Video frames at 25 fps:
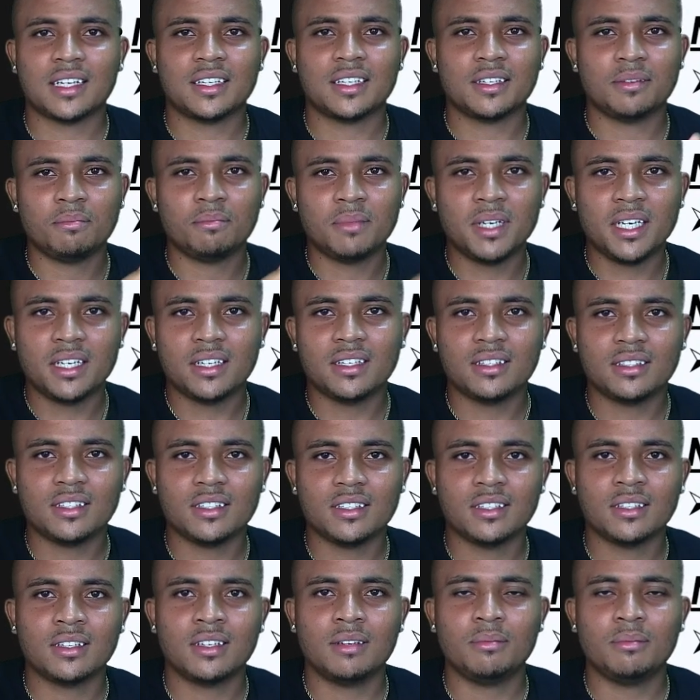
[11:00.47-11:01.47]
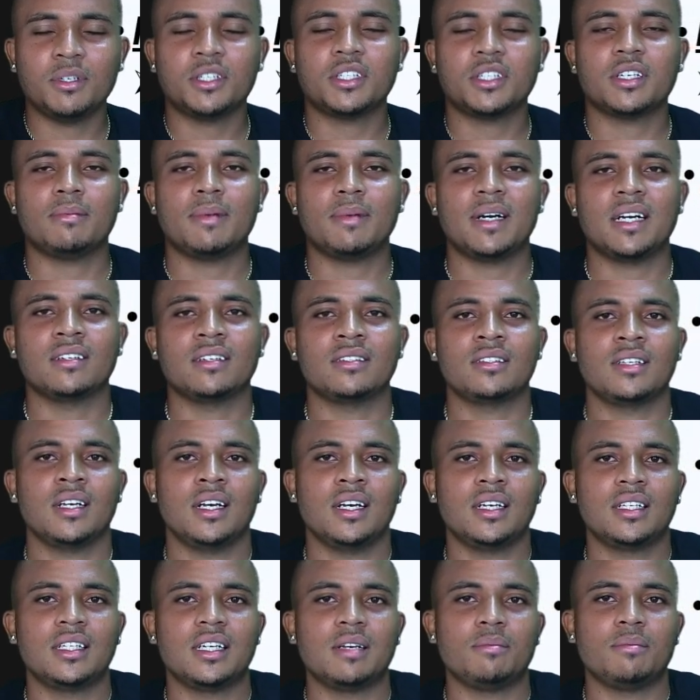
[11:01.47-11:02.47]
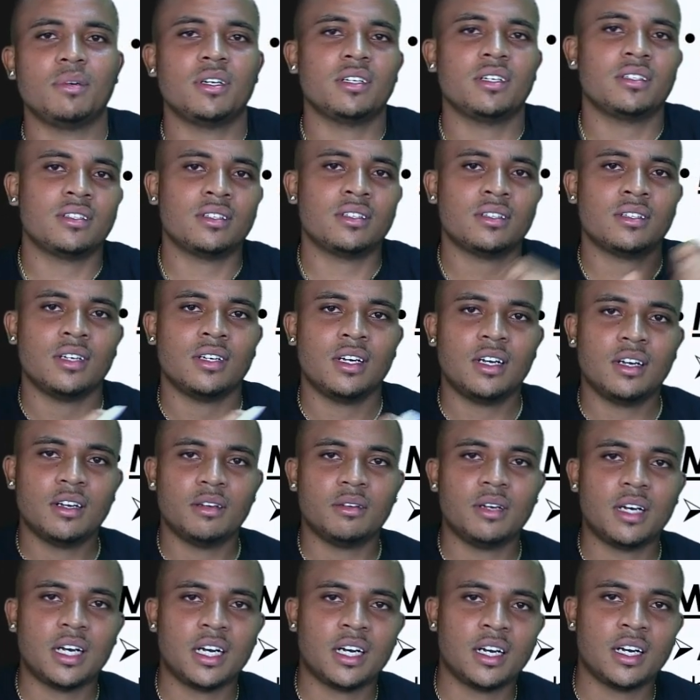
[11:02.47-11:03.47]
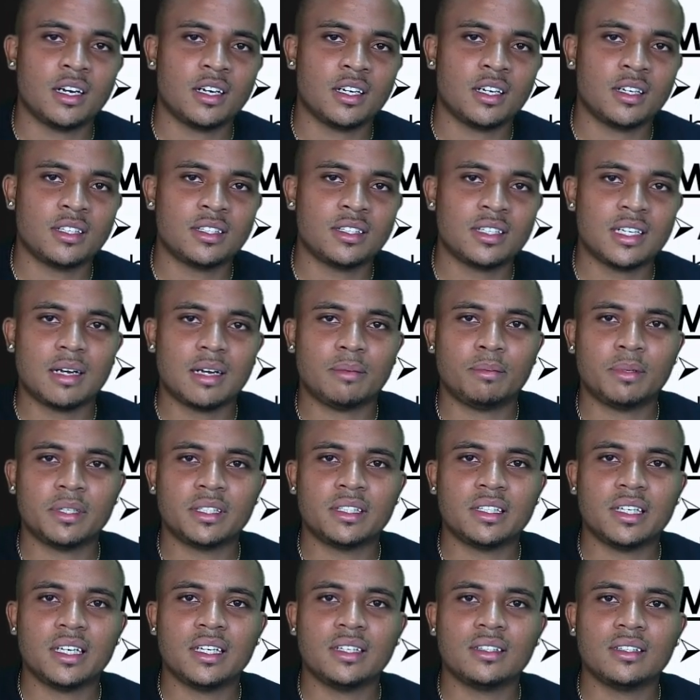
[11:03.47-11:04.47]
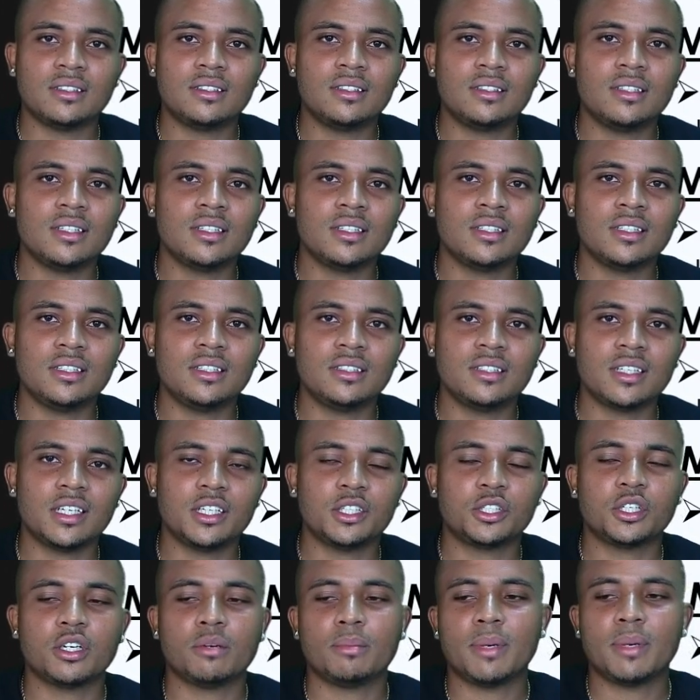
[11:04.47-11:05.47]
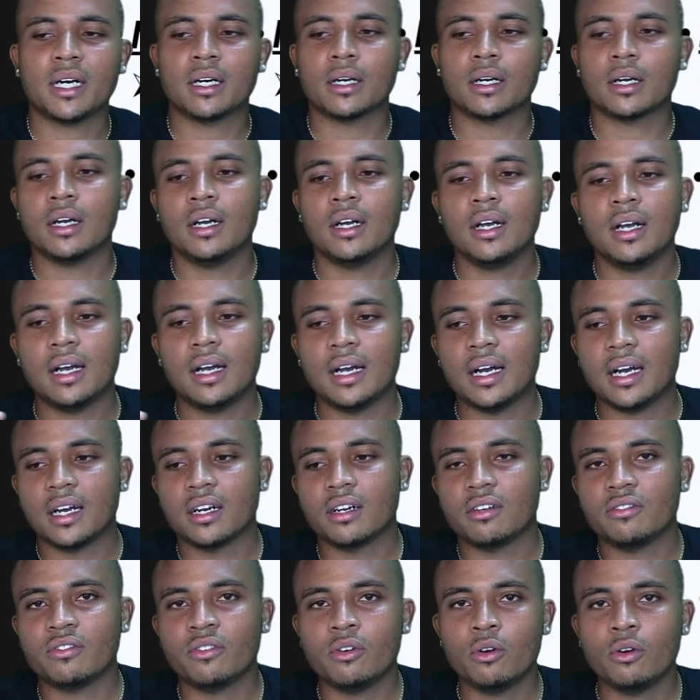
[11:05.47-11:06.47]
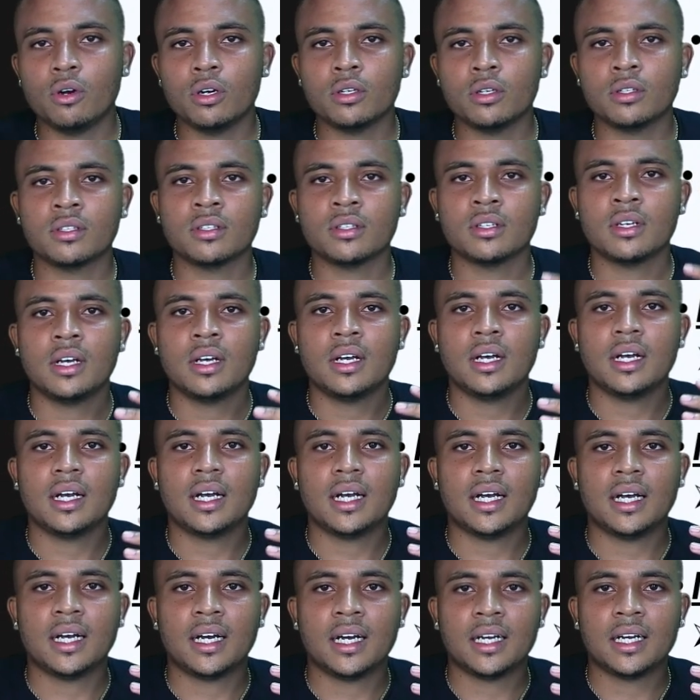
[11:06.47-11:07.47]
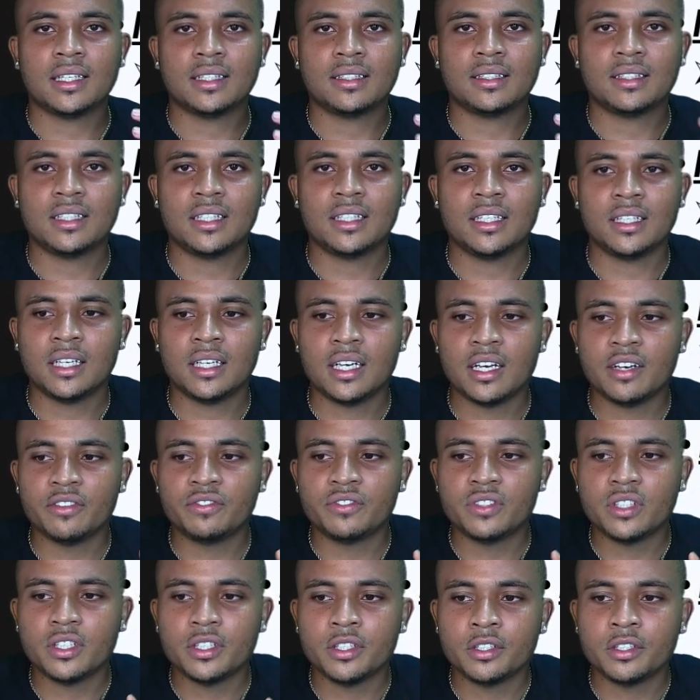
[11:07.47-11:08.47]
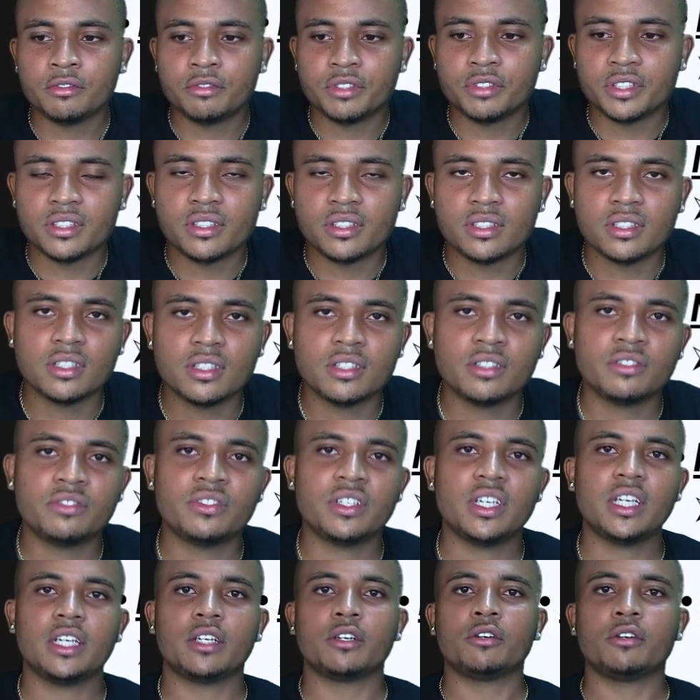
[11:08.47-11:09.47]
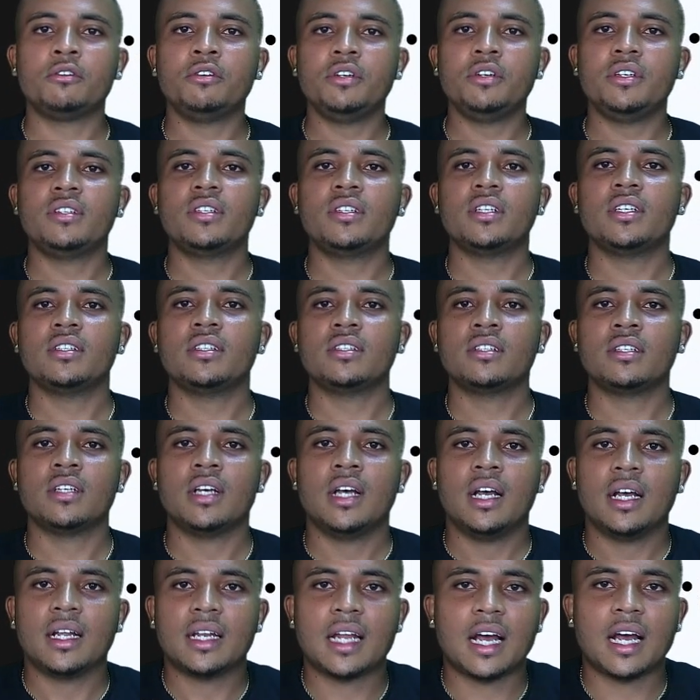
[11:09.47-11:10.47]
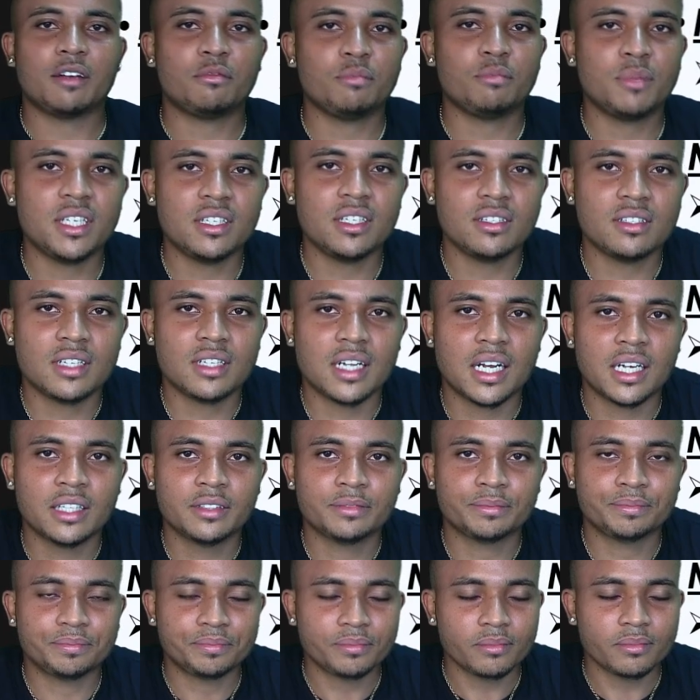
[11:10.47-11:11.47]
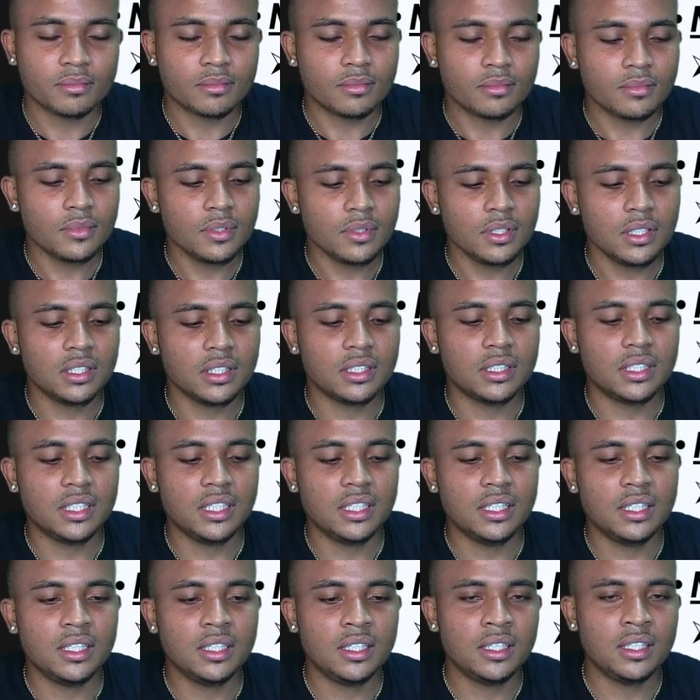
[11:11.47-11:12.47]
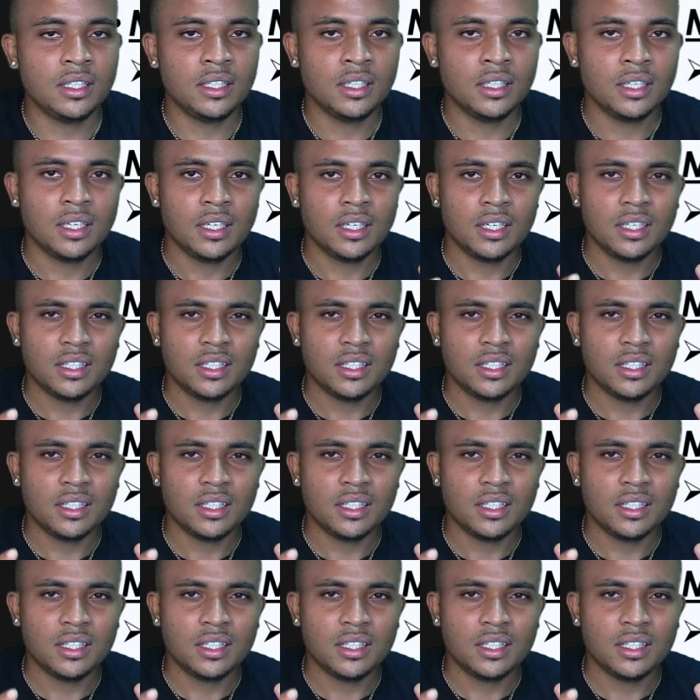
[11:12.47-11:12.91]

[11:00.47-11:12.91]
that are made into commercial banks. They must slap it into the central bank, and of course, if the reserve increases, that means that the